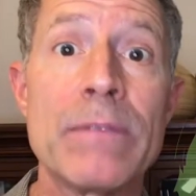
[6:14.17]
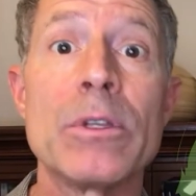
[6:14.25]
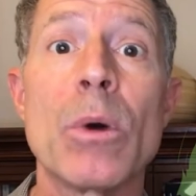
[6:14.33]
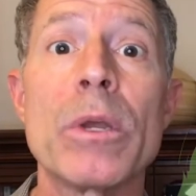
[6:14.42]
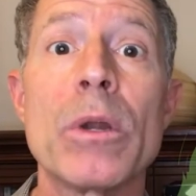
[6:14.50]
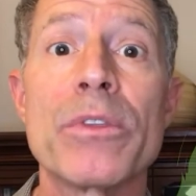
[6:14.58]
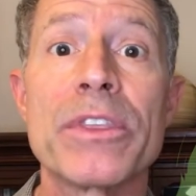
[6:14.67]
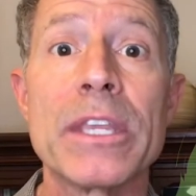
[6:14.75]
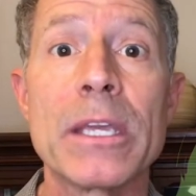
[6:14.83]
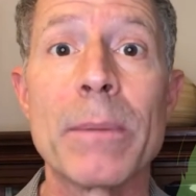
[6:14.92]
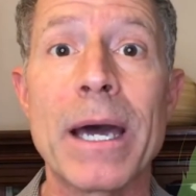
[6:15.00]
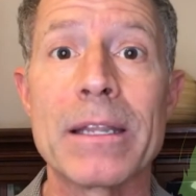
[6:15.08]
even though we don't
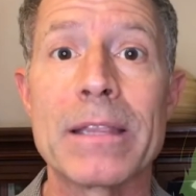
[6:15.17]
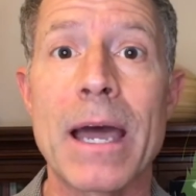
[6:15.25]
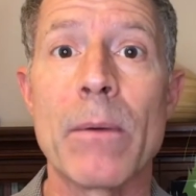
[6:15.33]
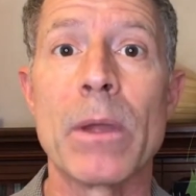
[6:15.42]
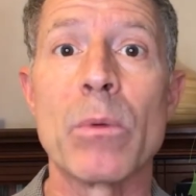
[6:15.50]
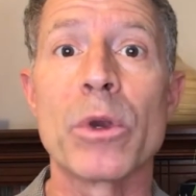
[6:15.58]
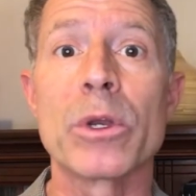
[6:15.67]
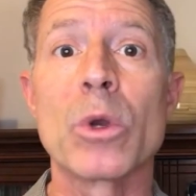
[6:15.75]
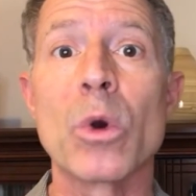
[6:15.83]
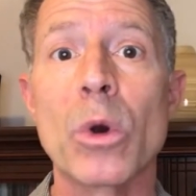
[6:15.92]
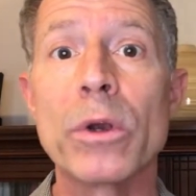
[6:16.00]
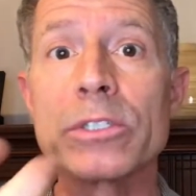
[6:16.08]
think about it that way. We're
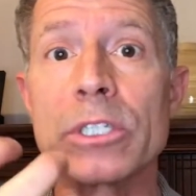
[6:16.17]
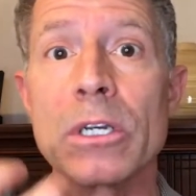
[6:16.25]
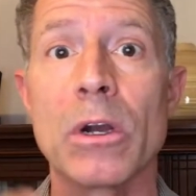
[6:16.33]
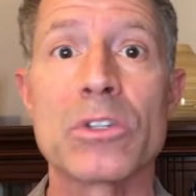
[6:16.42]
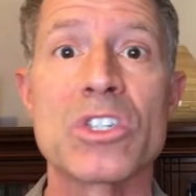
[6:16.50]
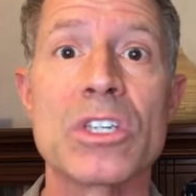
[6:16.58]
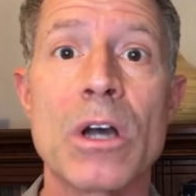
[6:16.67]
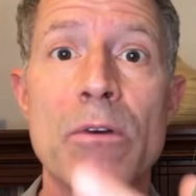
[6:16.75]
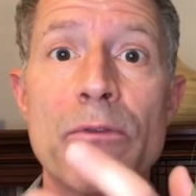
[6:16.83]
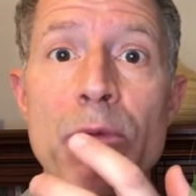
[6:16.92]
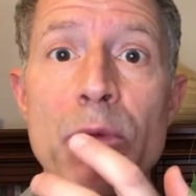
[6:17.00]
gorging ourselves